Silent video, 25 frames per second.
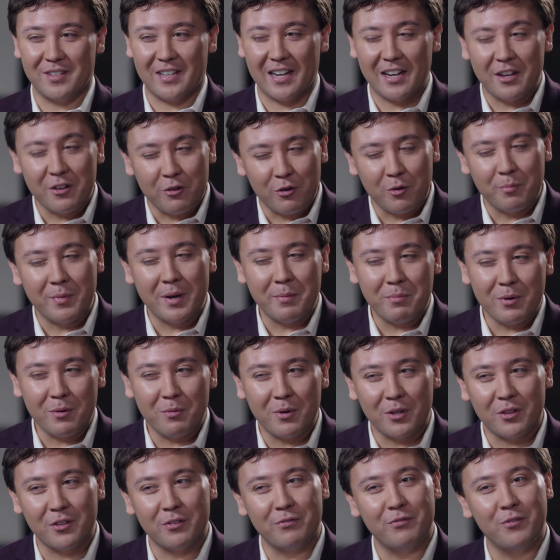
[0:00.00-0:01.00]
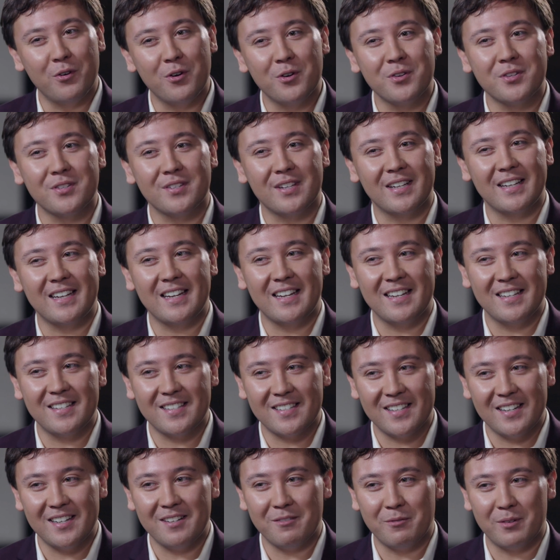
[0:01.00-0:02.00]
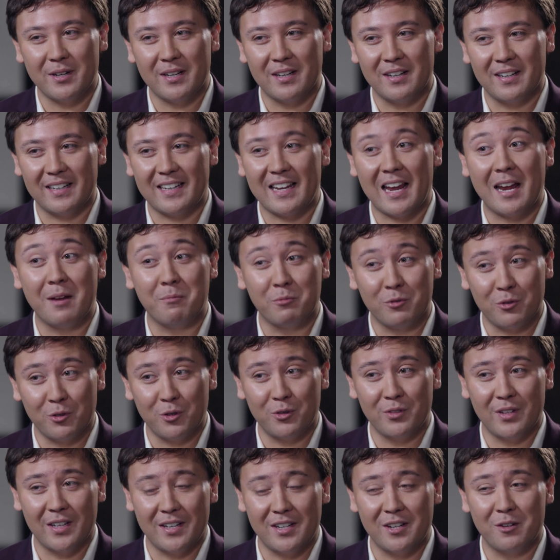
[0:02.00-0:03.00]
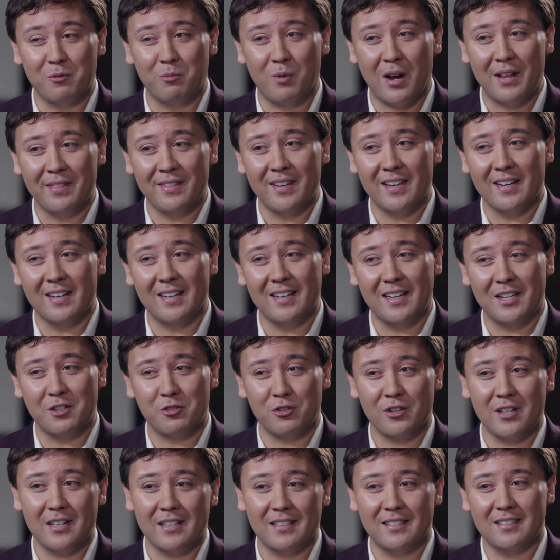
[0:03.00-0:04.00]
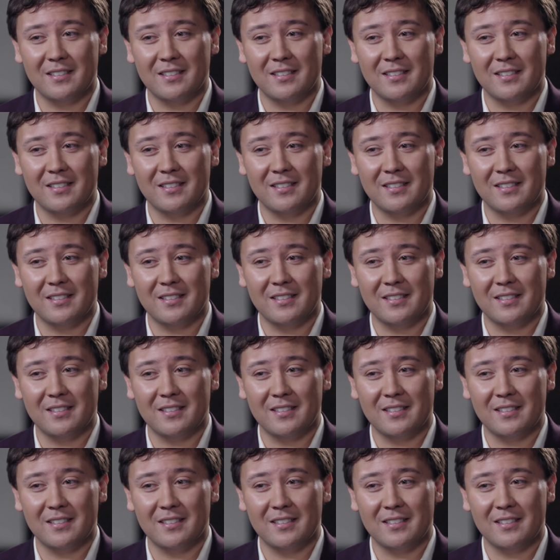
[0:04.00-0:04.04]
Can you remember what the first thing he said when it came through that you'd won that electorate?